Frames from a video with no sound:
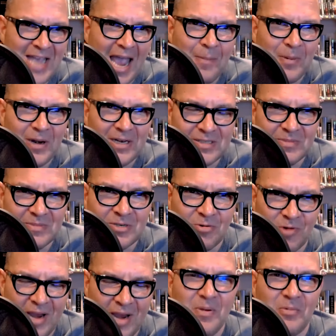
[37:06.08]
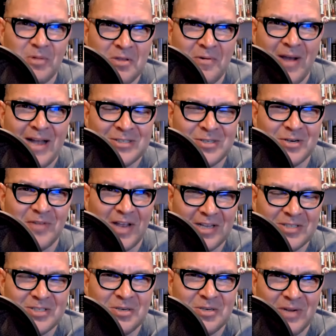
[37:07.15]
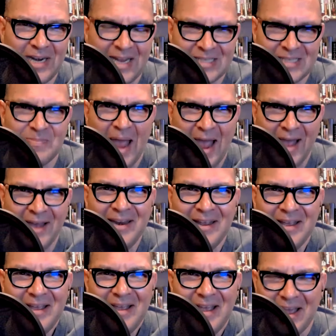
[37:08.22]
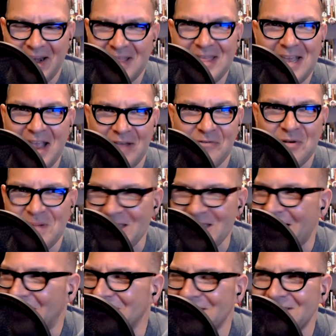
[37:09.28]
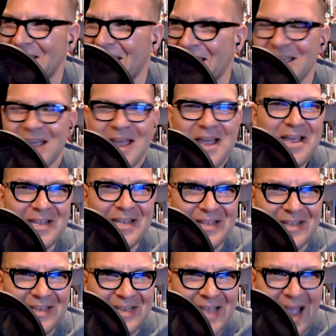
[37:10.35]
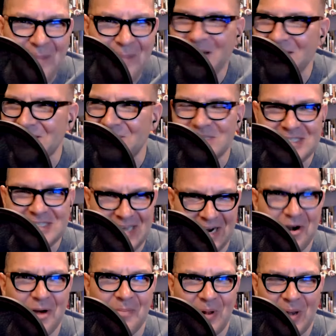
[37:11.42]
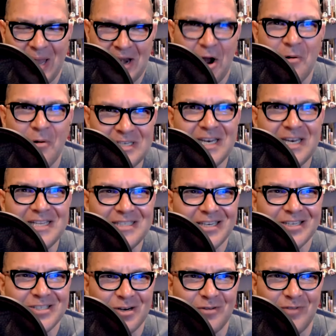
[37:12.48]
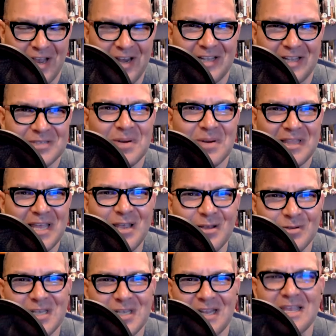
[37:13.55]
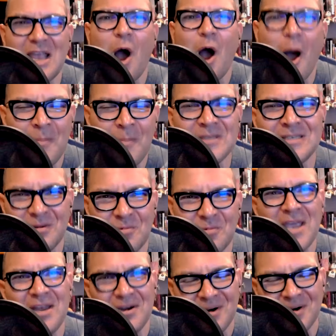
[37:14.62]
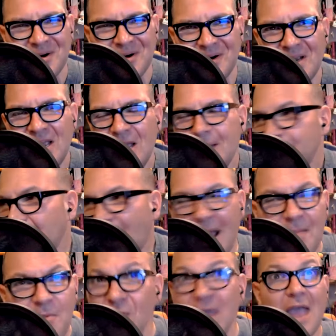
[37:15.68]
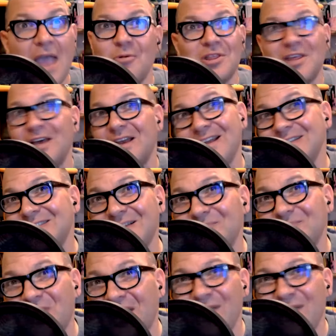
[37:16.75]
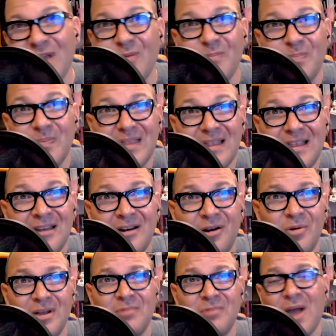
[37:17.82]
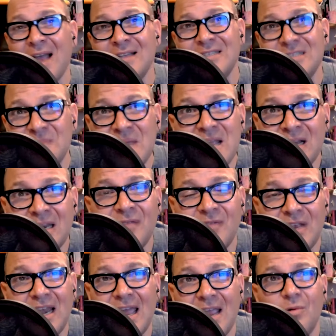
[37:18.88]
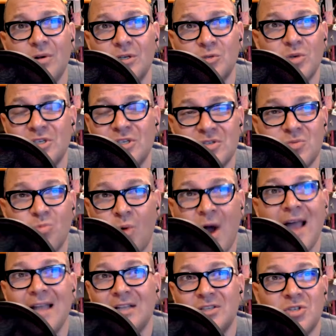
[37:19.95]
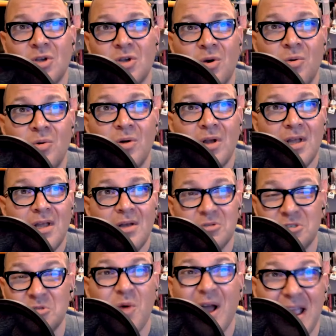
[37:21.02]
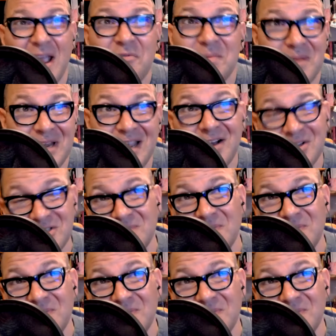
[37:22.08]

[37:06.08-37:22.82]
capitalism is great, but when you add surveillance to it, it gets bad. And I think mm-hmm. everybody else is like capitalism is terrible and always leads to surveillance, right? They use yeah. it in the opposite way to her yeah. I'm okay with it. It's a living, you know, it, I speak a living language, which is why it's so, which is why everybody else